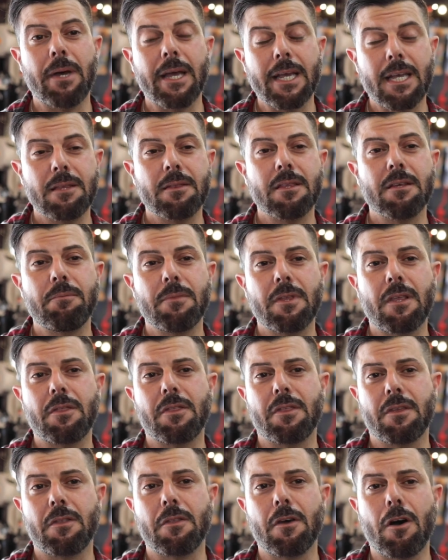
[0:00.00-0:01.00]
making them
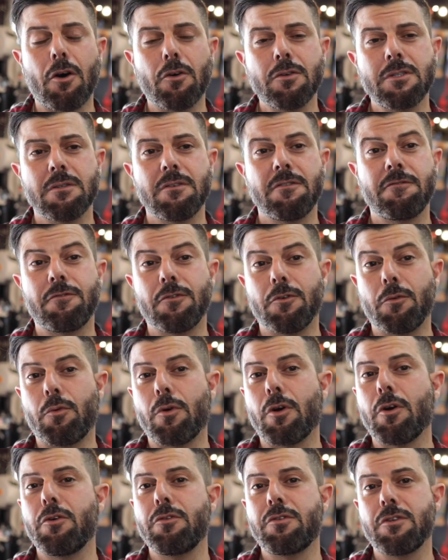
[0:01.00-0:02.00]
the ultimate for
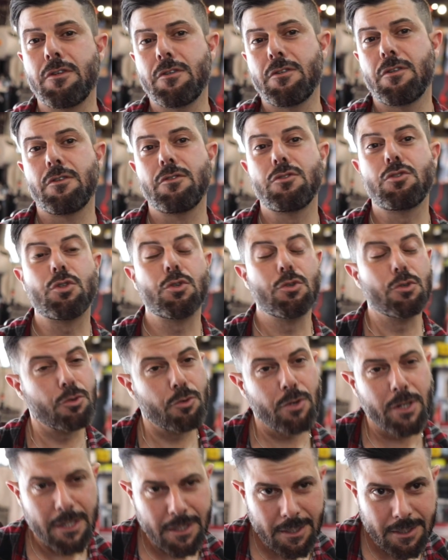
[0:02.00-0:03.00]
road
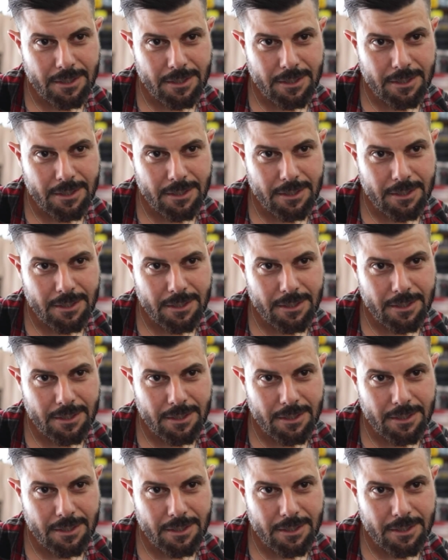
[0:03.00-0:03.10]
touring,